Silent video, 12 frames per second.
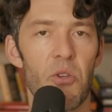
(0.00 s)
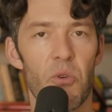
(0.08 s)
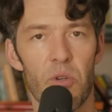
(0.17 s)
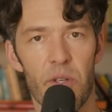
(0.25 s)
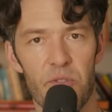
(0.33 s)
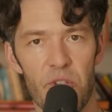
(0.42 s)

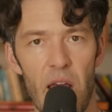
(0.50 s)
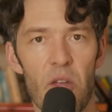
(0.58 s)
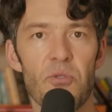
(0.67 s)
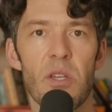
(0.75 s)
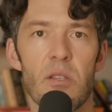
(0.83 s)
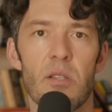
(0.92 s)
You're
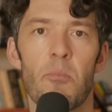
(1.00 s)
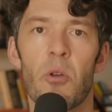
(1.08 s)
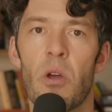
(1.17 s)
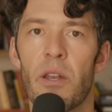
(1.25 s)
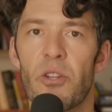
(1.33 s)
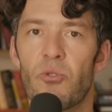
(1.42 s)
challenging
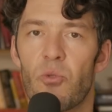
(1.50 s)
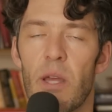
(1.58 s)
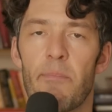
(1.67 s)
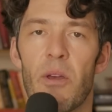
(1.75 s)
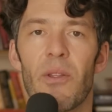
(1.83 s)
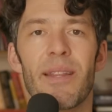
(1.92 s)
someone on a
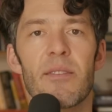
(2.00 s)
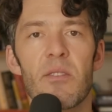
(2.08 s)
treadmill and